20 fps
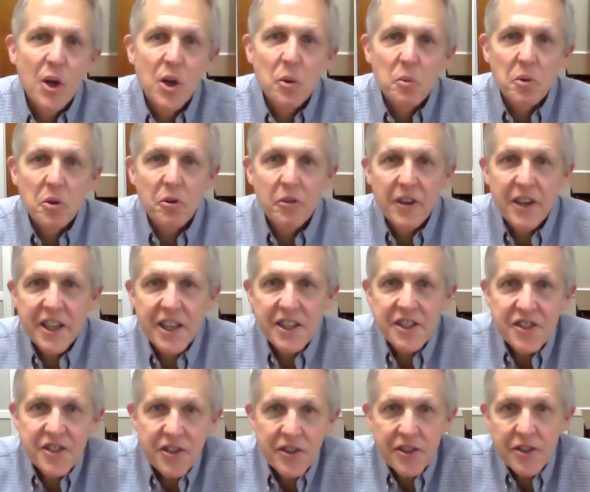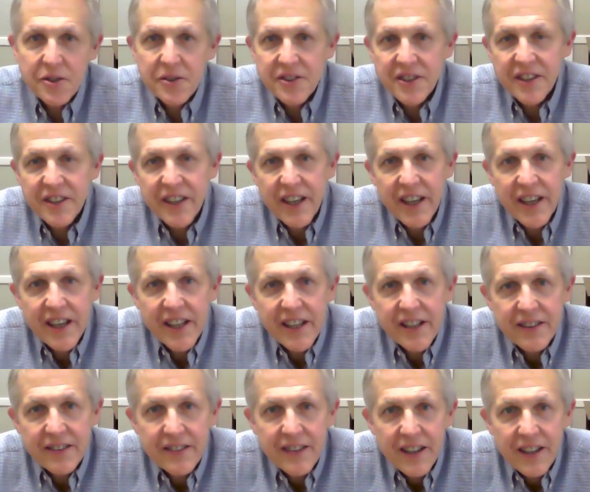Well, greetings to you
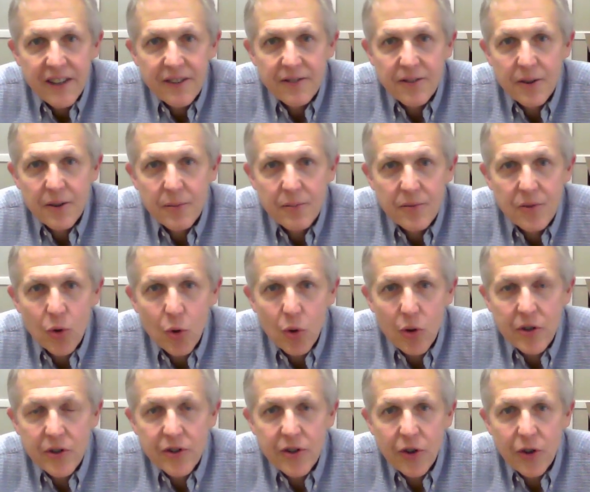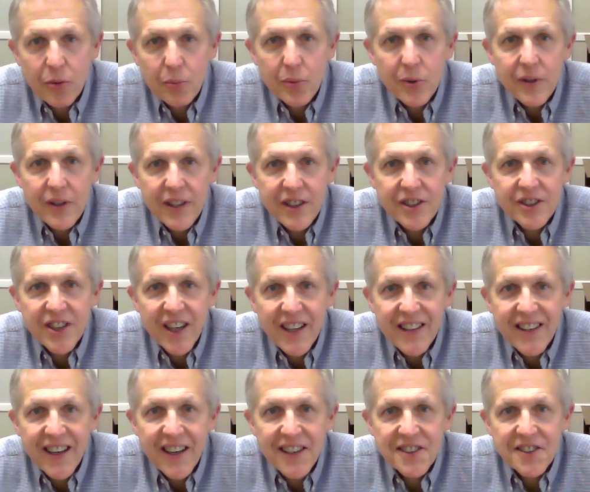today from Gordon Turnbull and
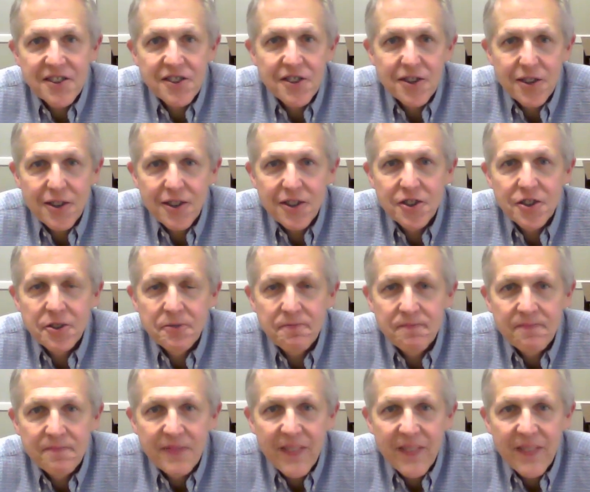John Knox Church.